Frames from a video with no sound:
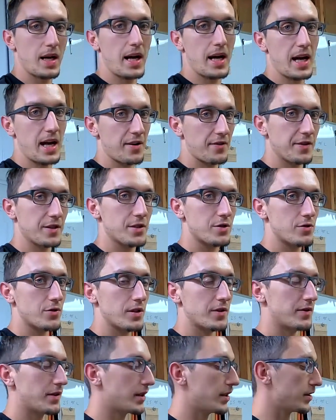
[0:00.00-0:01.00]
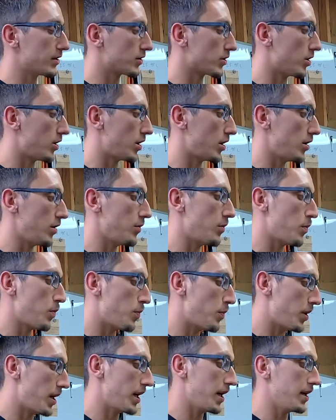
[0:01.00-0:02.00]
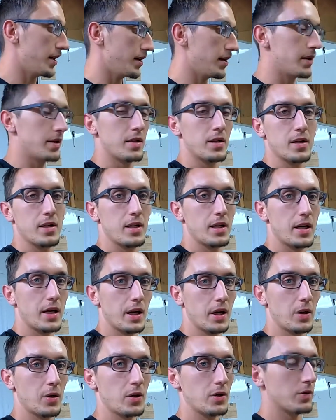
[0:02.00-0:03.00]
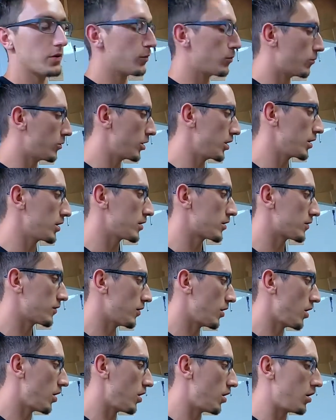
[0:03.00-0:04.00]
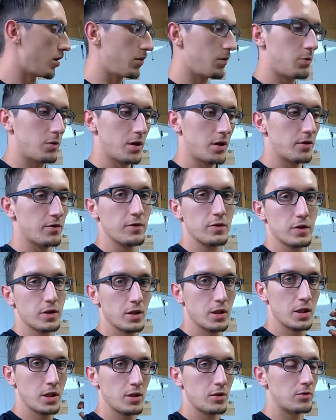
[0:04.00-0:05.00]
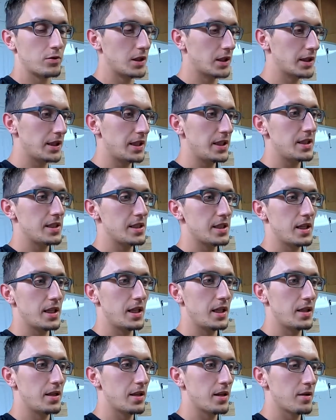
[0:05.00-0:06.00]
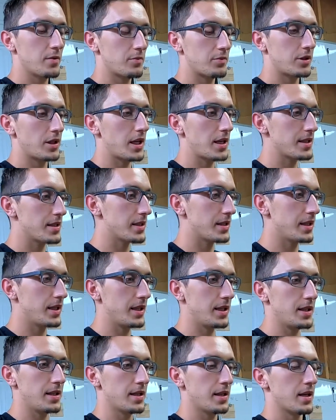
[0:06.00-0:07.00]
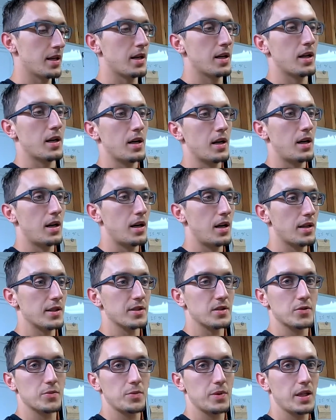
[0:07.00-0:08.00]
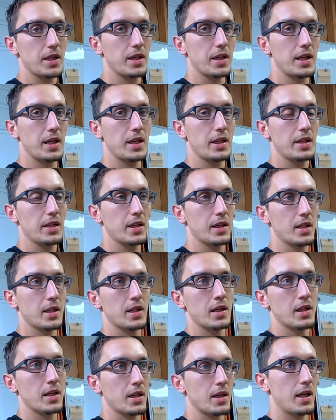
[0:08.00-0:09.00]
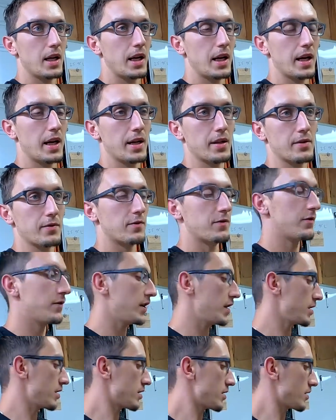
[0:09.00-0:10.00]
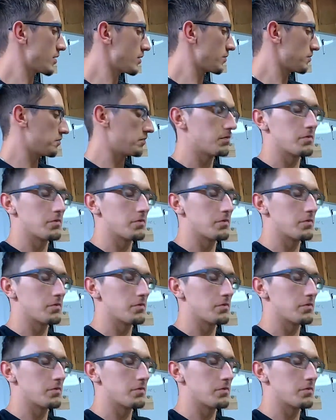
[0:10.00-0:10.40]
haven't driven this car, but it works all with releasing, pressing, spinning, and fits.